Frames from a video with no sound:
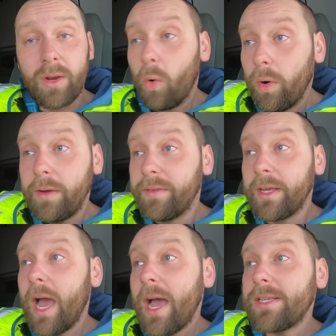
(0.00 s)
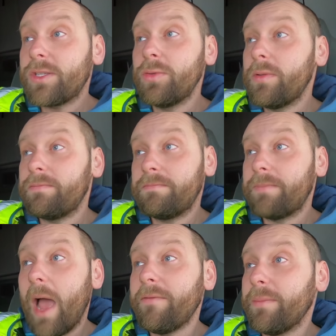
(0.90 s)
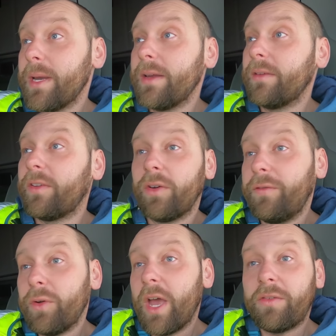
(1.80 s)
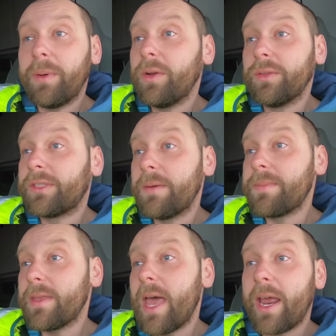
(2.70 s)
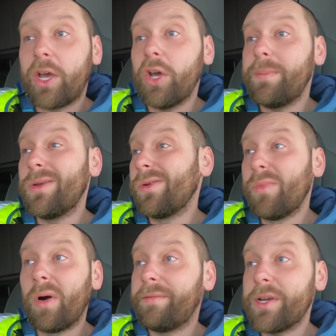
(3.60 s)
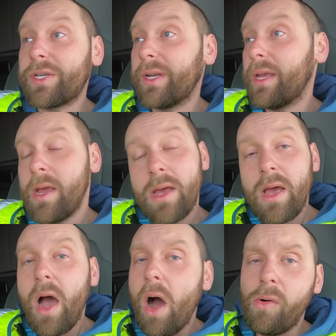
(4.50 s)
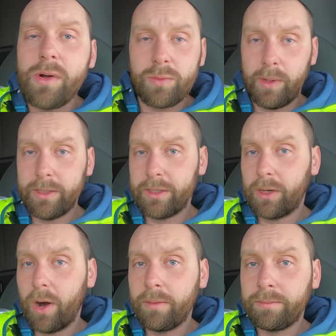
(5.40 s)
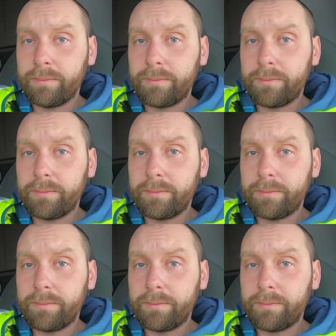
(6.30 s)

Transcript: Or even the guys who haven't been If you catch me doing something that I could be doing more efficiently, always willing to learn.